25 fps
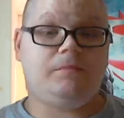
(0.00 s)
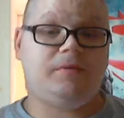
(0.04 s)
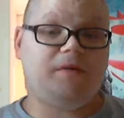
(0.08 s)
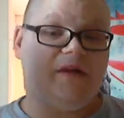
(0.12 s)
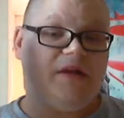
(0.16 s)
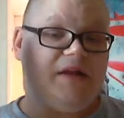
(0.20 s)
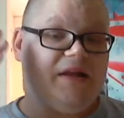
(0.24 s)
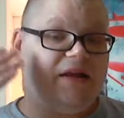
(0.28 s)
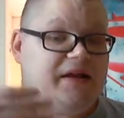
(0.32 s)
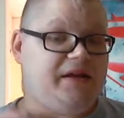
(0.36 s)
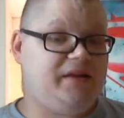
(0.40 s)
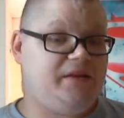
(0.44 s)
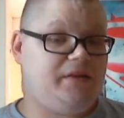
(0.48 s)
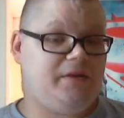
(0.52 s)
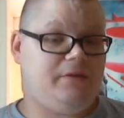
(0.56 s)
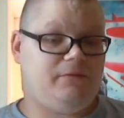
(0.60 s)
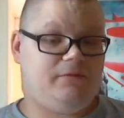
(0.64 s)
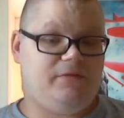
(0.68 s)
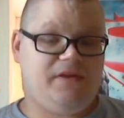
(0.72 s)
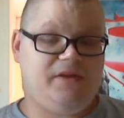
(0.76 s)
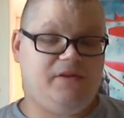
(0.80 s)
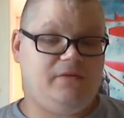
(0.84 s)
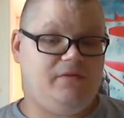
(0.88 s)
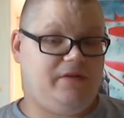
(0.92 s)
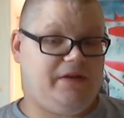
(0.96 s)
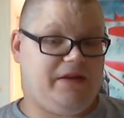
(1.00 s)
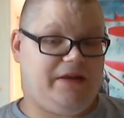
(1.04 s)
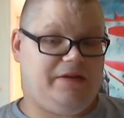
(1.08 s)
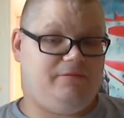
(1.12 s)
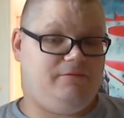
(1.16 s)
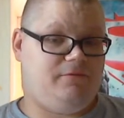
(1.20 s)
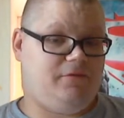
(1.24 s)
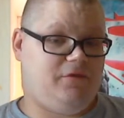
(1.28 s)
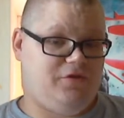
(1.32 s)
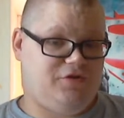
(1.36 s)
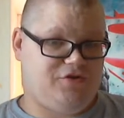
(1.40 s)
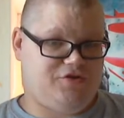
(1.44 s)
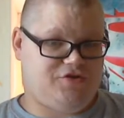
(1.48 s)
play the video game
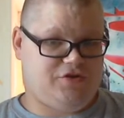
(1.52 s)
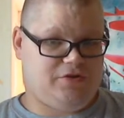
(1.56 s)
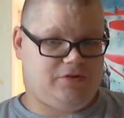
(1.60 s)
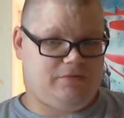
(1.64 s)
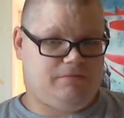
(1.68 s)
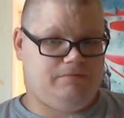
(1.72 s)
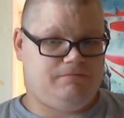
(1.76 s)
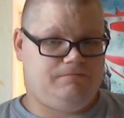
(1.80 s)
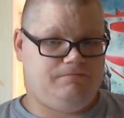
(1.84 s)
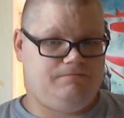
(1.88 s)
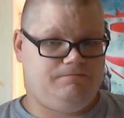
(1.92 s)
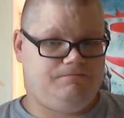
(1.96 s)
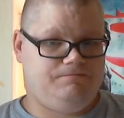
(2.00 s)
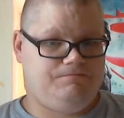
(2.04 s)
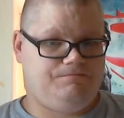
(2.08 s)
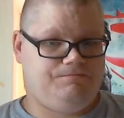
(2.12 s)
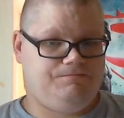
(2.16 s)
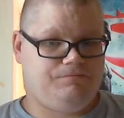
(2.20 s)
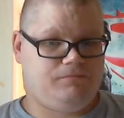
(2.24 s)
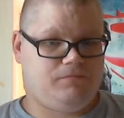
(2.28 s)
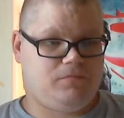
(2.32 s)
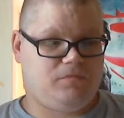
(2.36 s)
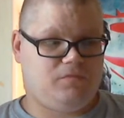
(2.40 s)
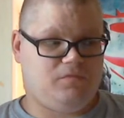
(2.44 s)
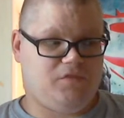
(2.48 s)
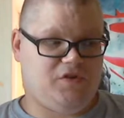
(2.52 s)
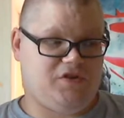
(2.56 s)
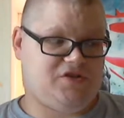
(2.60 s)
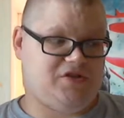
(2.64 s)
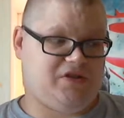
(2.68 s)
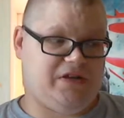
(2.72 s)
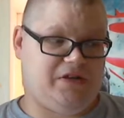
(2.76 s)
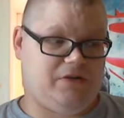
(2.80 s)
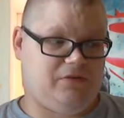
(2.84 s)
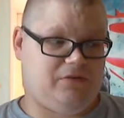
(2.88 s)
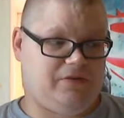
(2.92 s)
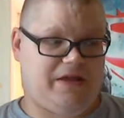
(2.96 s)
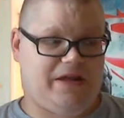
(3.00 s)
version, which
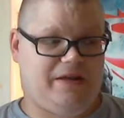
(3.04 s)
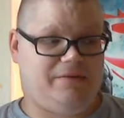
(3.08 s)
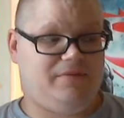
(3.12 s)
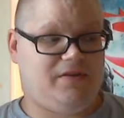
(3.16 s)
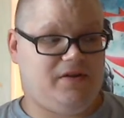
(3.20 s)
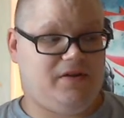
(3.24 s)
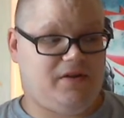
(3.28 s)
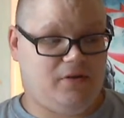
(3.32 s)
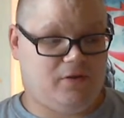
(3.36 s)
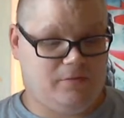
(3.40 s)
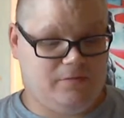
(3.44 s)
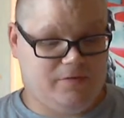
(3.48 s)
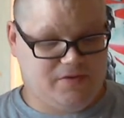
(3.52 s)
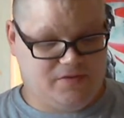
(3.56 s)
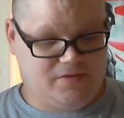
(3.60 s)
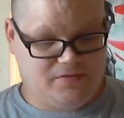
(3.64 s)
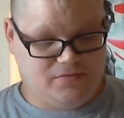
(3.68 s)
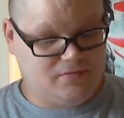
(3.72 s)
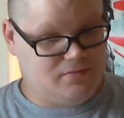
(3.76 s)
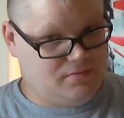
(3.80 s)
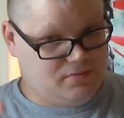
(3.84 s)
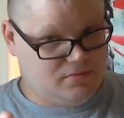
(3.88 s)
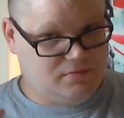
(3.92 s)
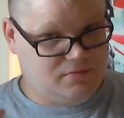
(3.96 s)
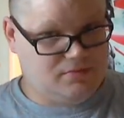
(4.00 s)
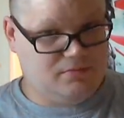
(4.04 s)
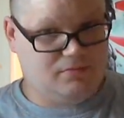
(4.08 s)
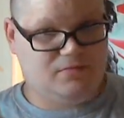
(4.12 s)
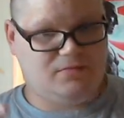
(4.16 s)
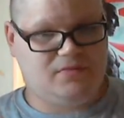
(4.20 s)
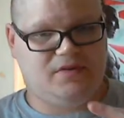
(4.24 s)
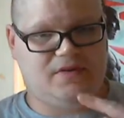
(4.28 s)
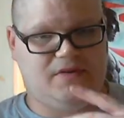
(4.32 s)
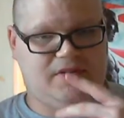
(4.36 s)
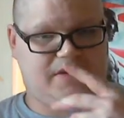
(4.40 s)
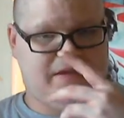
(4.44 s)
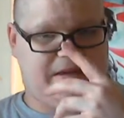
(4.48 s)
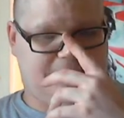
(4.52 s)
I don't have here, but
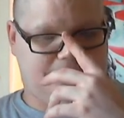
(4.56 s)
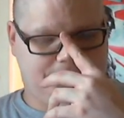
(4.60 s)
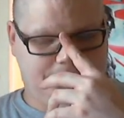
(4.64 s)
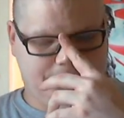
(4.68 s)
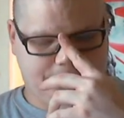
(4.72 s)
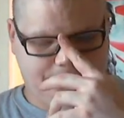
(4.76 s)
yeah.